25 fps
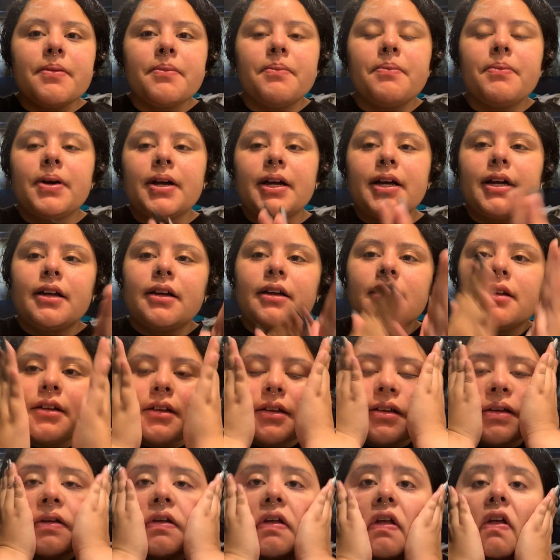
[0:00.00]
but
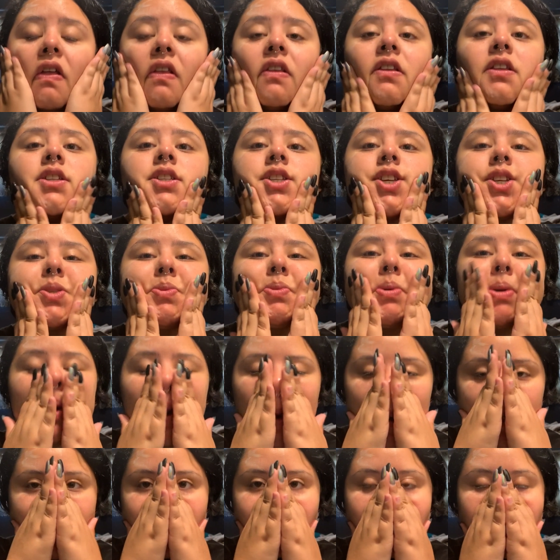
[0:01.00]
this has been
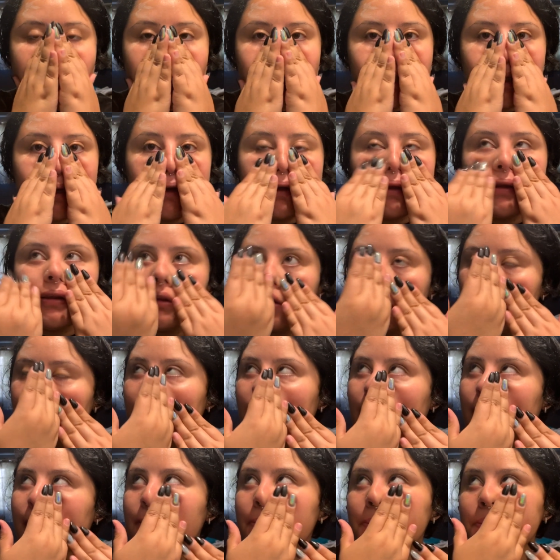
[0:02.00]
helping me a
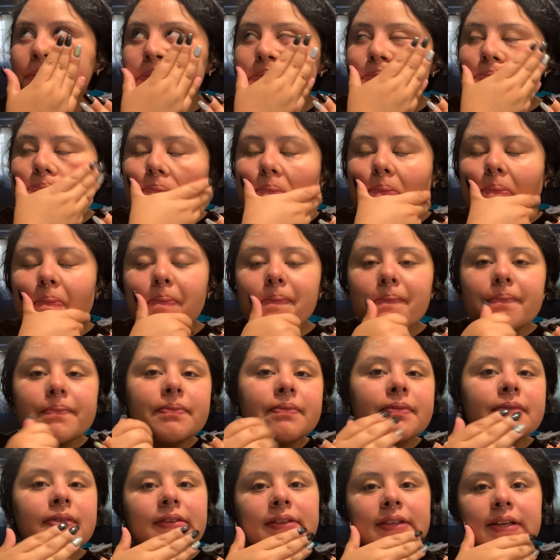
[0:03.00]
lot.
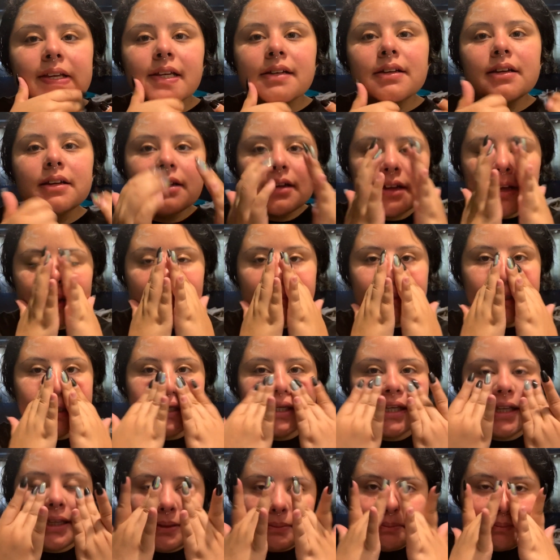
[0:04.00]
I'm gonna
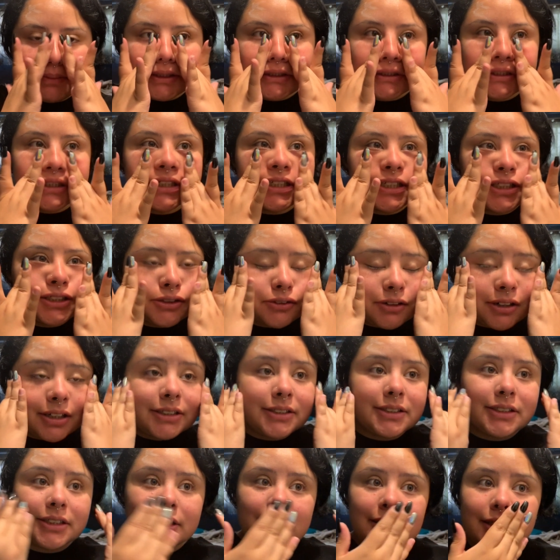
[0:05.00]
keep mentioning dry
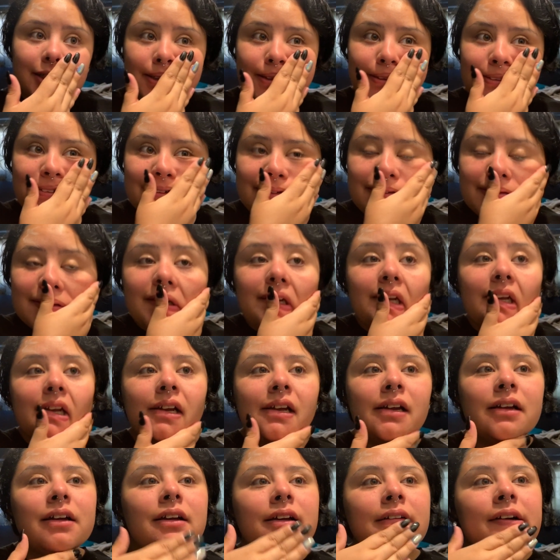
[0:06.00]
skin.
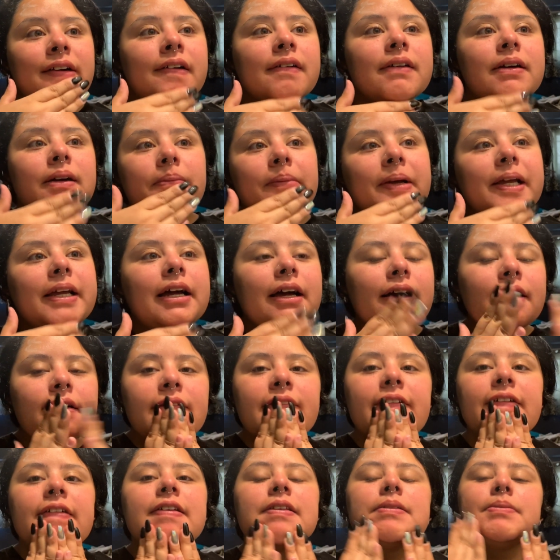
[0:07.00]
But yeah,
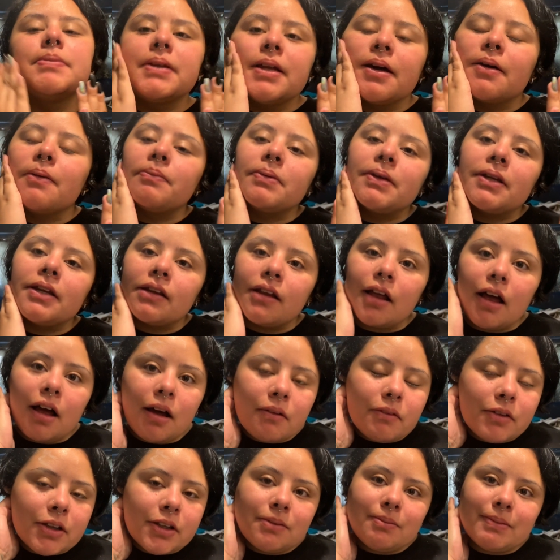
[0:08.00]
it's been helping a lot
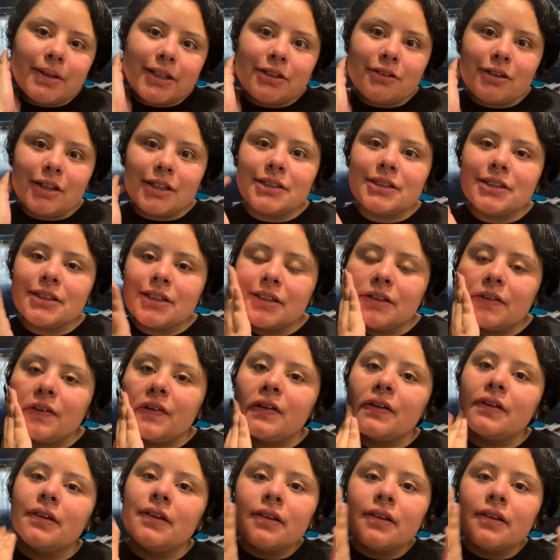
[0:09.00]
with my dry skin.